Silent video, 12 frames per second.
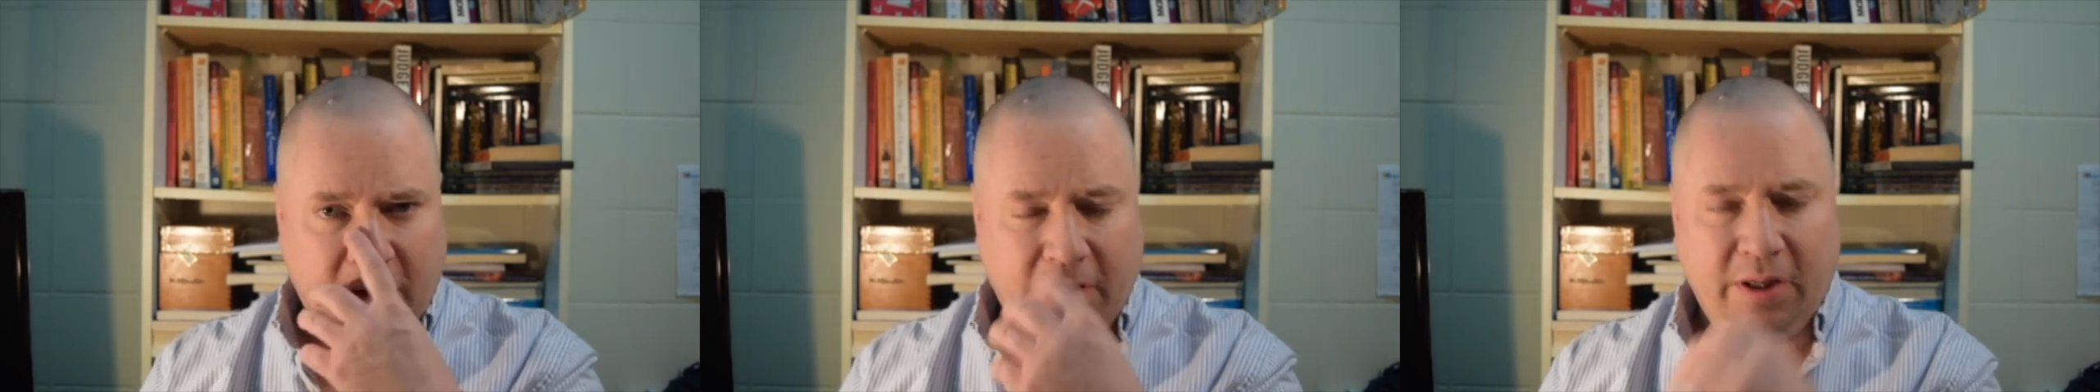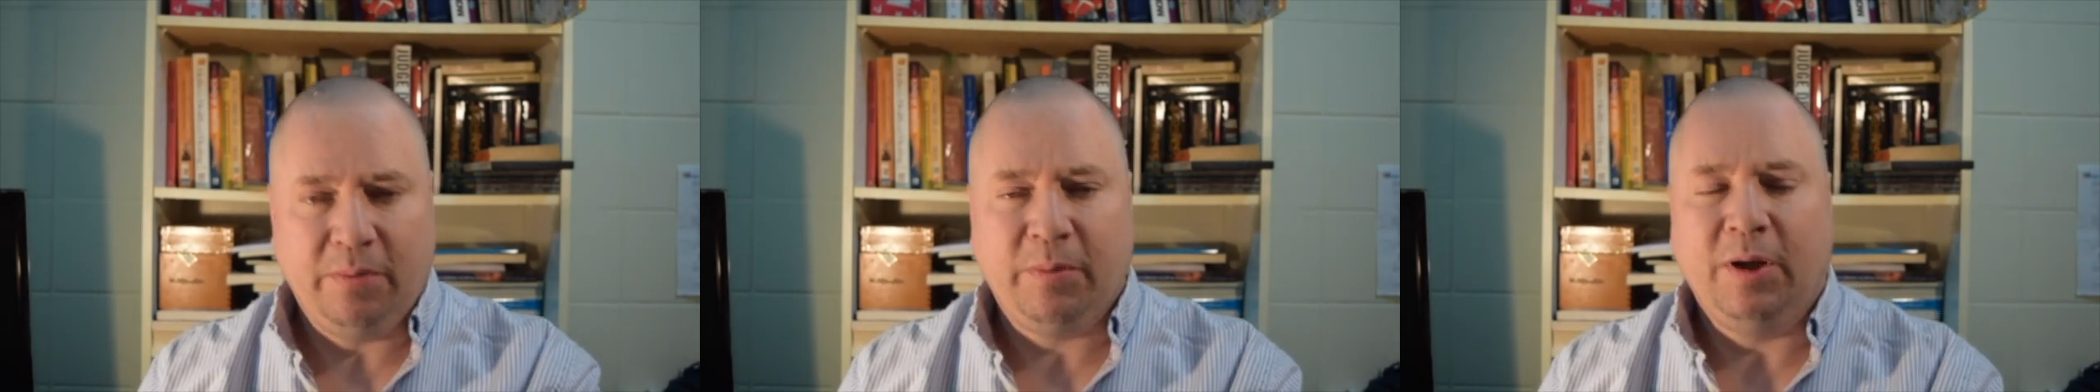
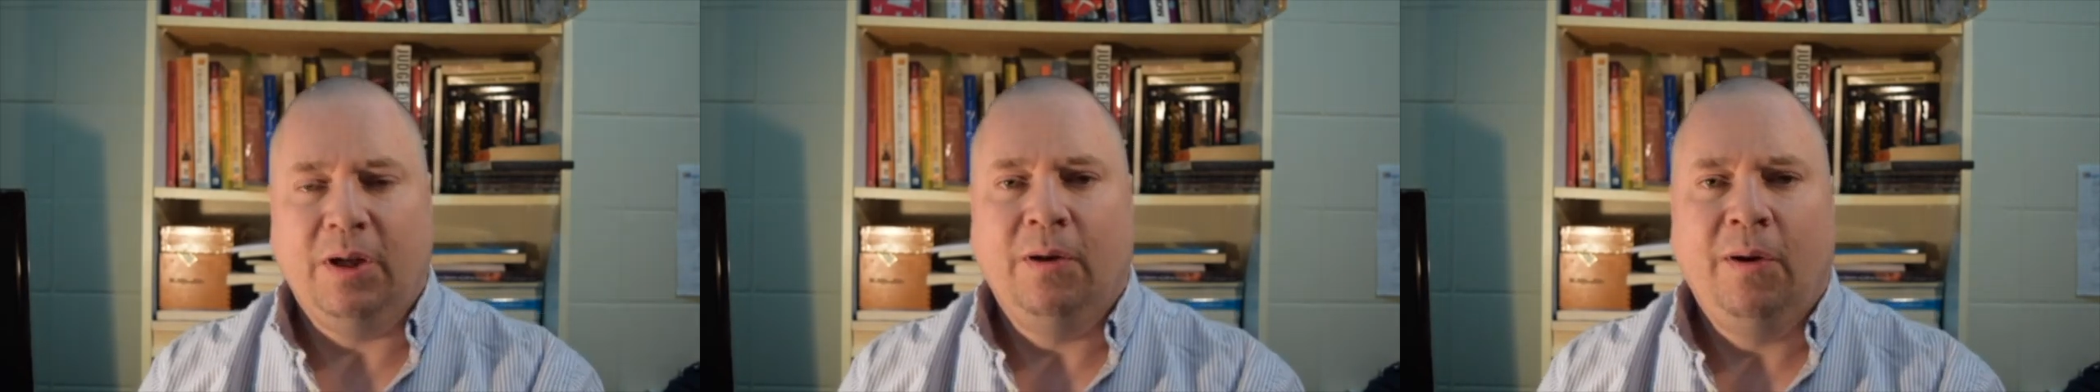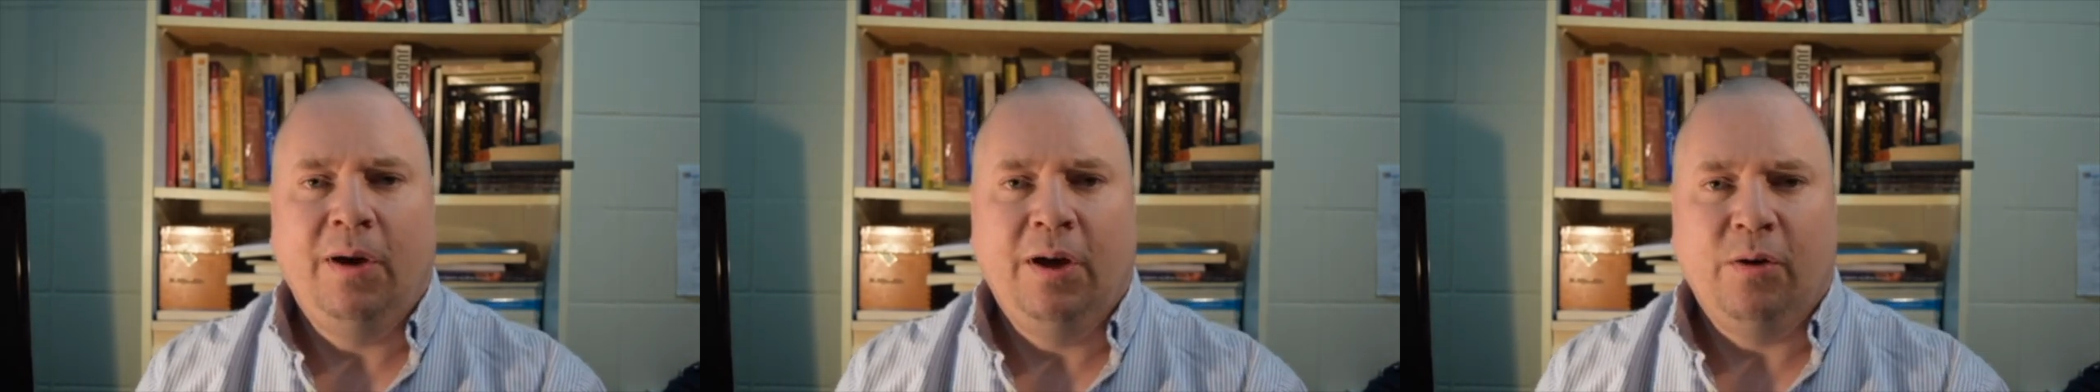therapy,
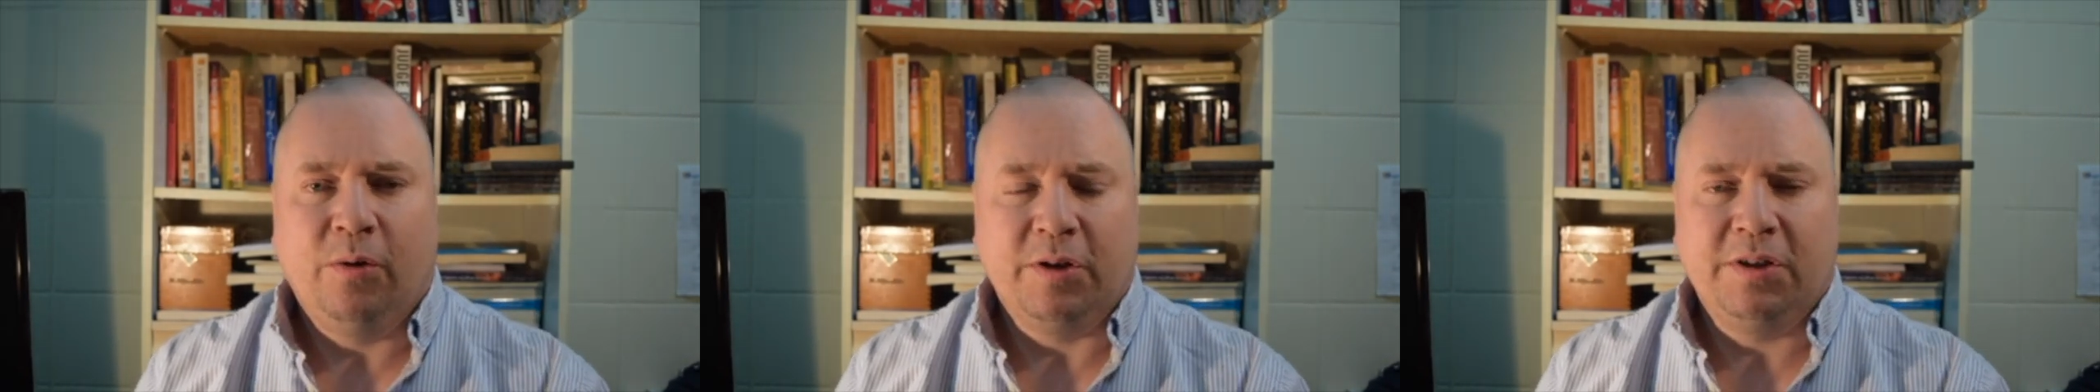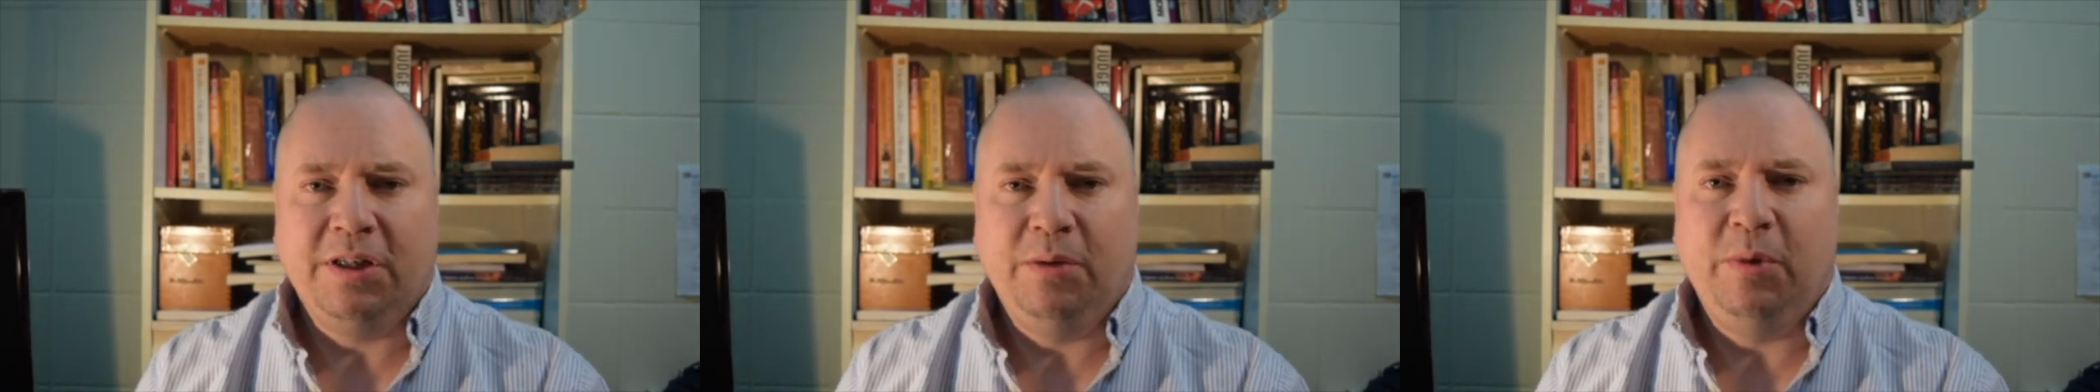or
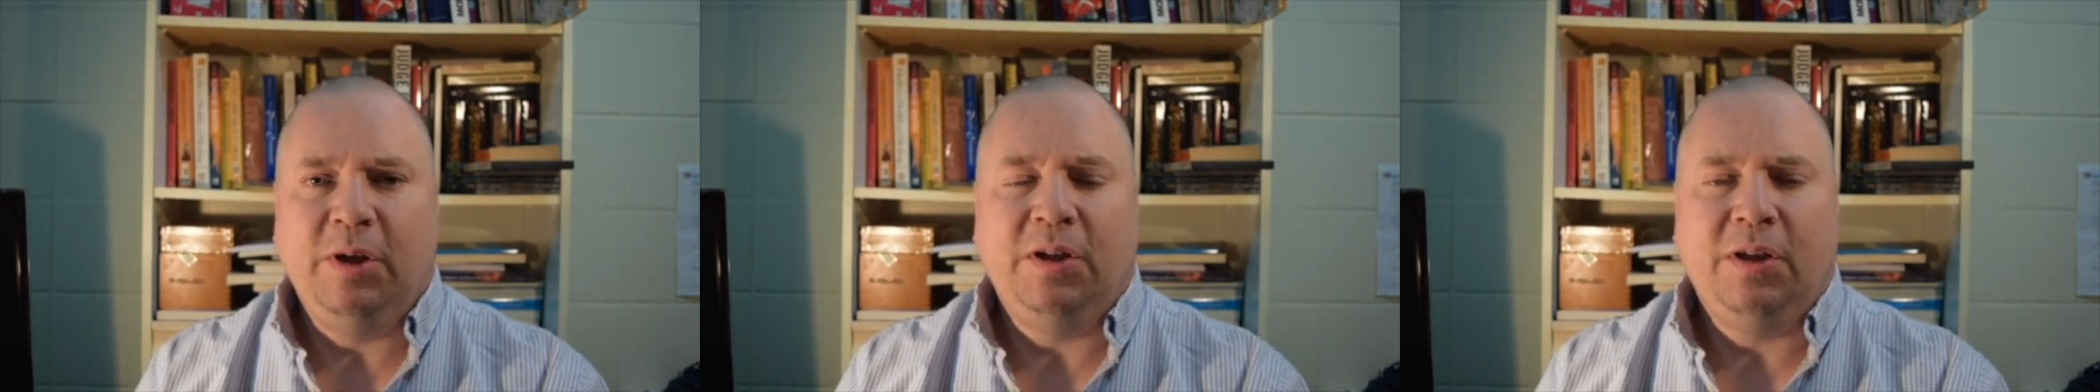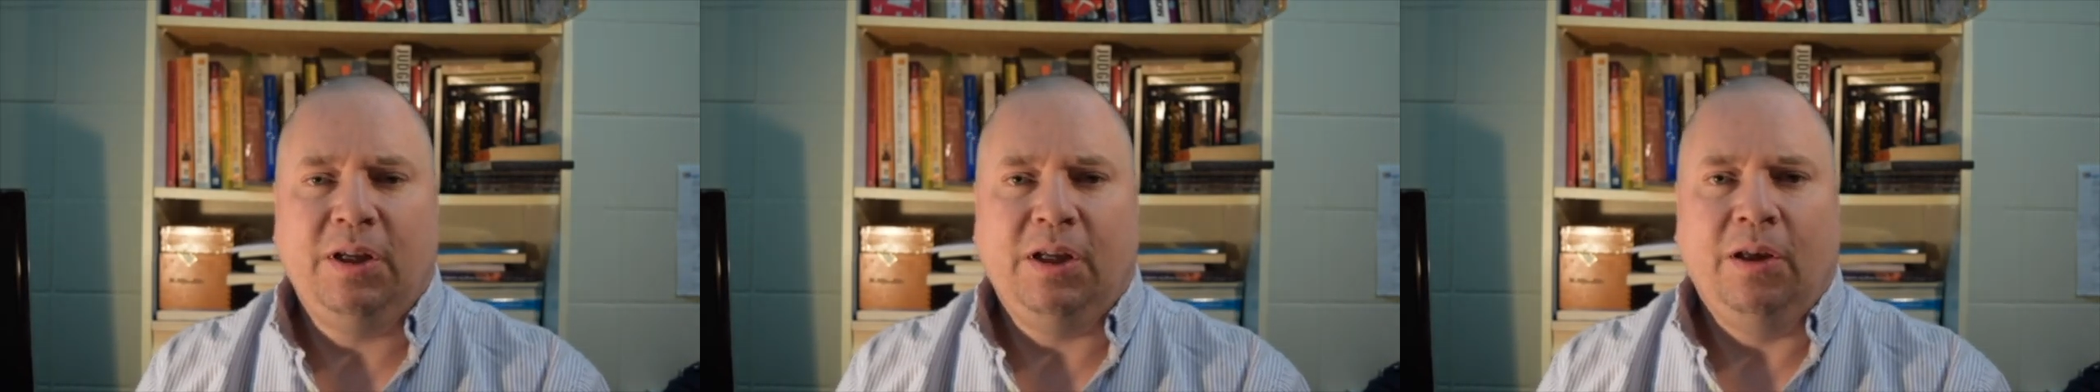
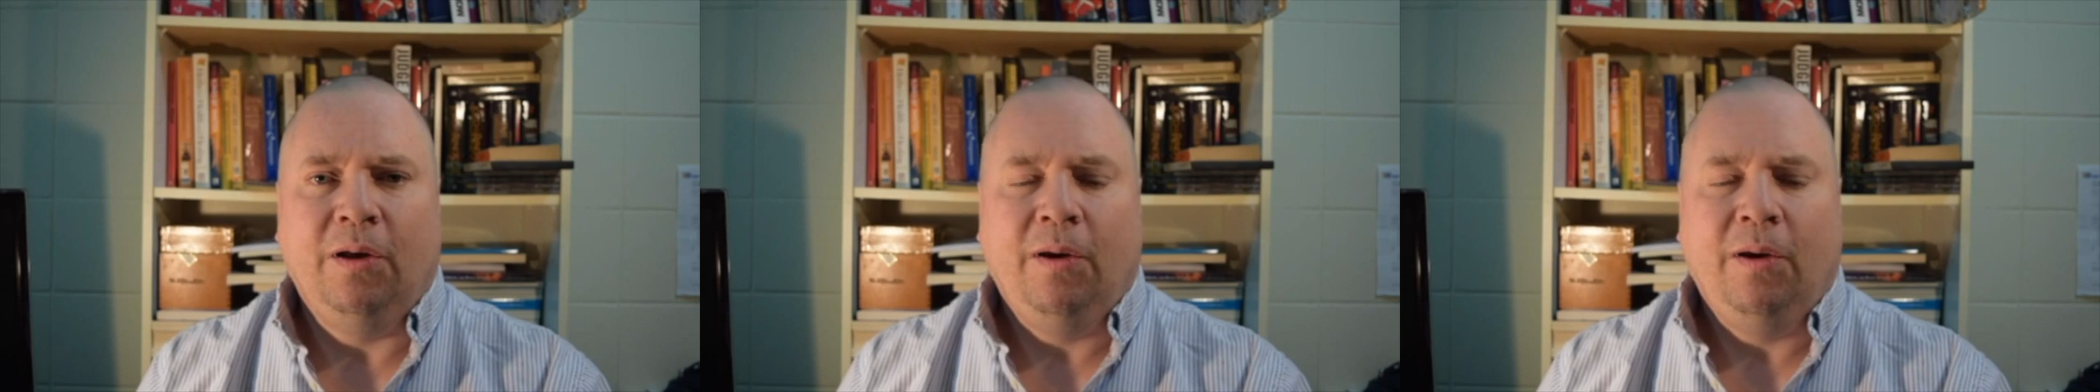CBT.